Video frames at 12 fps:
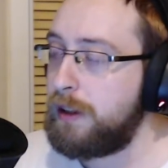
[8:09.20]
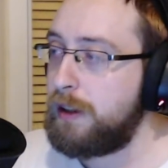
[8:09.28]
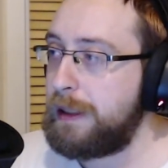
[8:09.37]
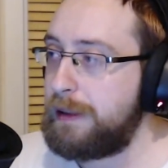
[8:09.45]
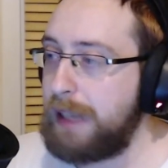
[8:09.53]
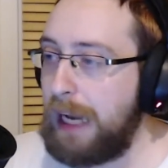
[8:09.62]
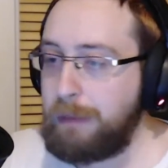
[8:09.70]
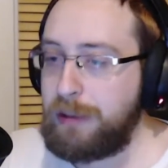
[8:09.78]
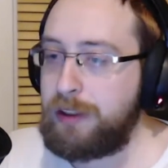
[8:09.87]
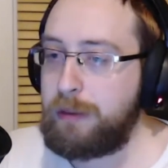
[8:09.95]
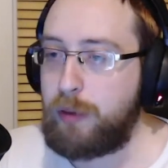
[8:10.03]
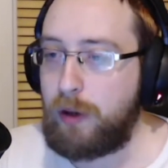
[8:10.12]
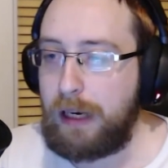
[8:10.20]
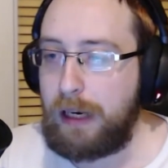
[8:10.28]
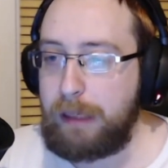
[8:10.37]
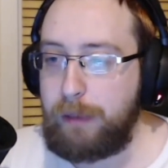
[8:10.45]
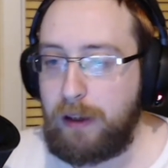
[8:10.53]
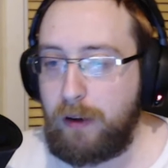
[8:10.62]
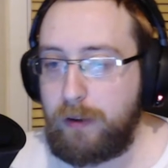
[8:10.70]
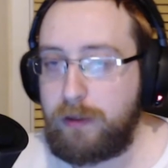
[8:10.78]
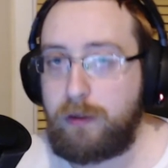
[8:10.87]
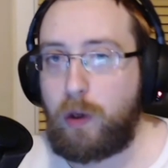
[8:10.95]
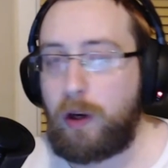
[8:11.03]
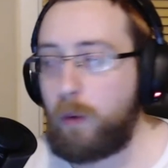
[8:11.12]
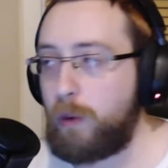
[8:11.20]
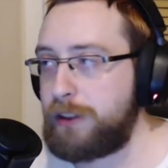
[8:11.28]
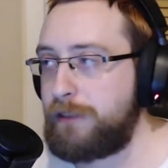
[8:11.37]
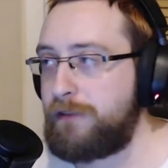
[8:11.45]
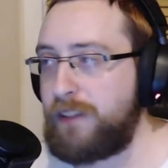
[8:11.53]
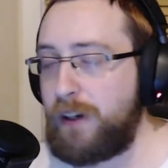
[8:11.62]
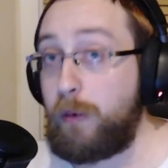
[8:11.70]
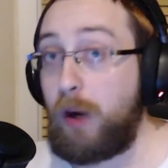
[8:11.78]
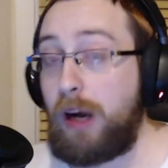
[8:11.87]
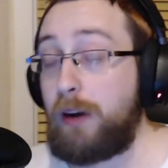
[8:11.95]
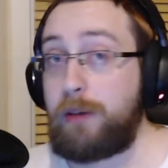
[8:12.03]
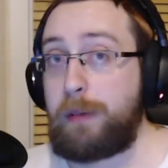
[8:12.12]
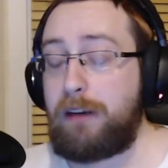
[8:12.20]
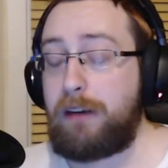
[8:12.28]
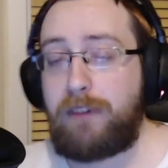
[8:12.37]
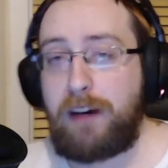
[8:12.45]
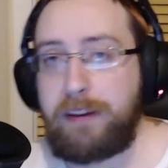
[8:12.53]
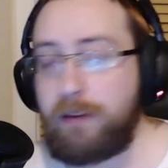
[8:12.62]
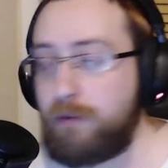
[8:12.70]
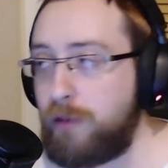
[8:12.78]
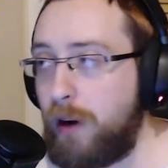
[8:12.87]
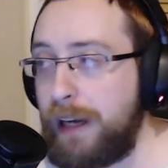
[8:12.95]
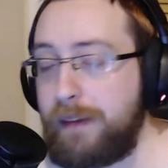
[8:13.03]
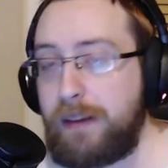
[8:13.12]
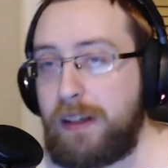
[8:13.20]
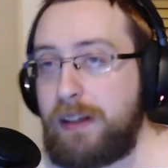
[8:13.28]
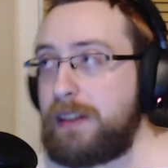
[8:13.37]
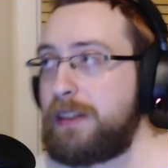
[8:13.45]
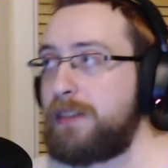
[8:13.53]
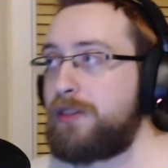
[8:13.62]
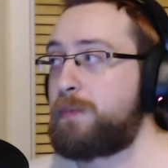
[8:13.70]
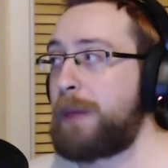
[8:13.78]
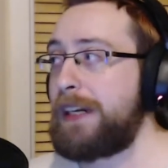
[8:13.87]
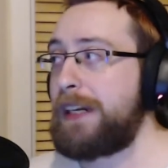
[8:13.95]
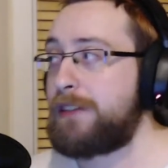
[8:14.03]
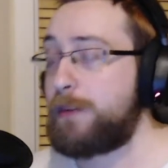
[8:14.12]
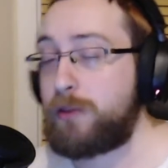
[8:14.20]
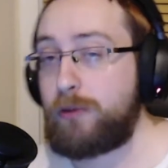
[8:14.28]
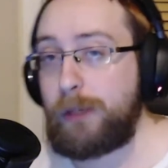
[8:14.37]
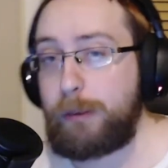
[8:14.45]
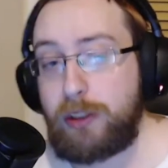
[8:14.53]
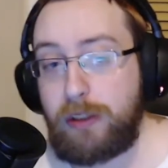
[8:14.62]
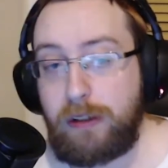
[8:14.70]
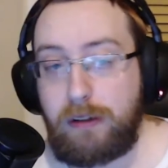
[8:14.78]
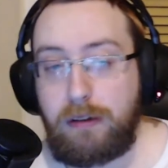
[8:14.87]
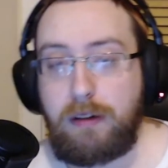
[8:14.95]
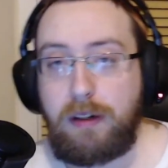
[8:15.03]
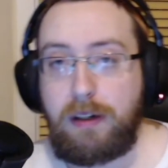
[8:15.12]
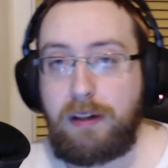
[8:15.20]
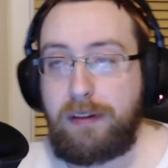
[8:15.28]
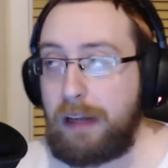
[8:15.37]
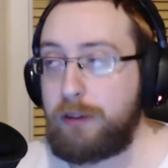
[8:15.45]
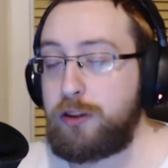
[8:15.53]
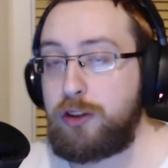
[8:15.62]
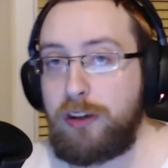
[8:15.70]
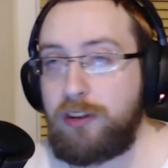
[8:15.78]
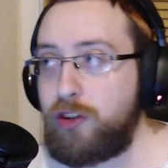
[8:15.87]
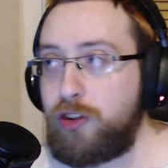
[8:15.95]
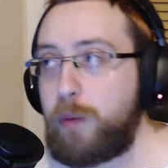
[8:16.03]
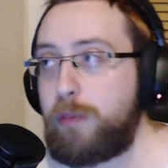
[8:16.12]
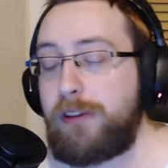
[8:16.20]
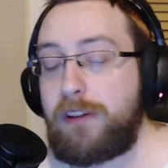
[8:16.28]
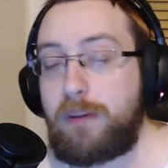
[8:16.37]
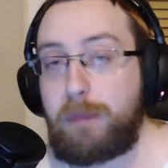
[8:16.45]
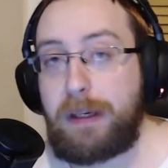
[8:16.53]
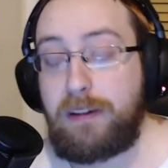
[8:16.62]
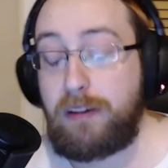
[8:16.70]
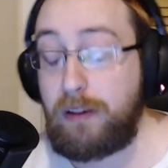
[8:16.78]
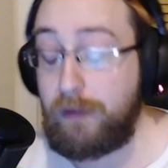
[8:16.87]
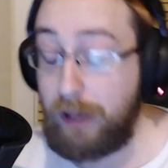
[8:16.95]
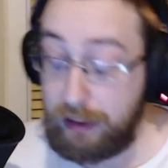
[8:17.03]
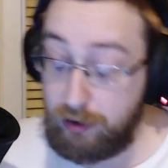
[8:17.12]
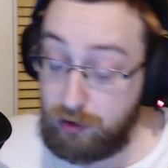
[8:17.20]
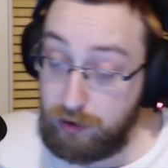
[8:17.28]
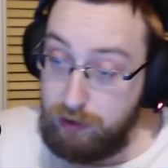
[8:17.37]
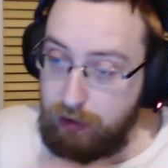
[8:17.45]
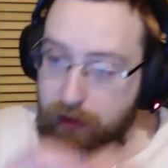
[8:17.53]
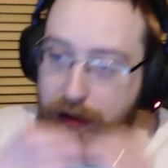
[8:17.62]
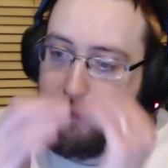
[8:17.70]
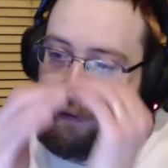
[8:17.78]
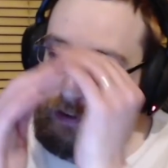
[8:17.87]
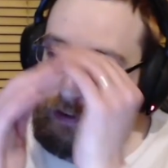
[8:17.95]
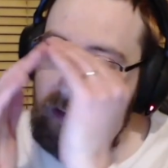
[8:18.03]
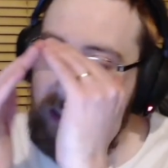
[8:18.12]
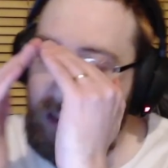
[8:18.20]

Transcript: Amazon Prime. You want to watch a film? Oh, you better find the right paid subscription. It's now just gotten super expensive. It's just everything's getting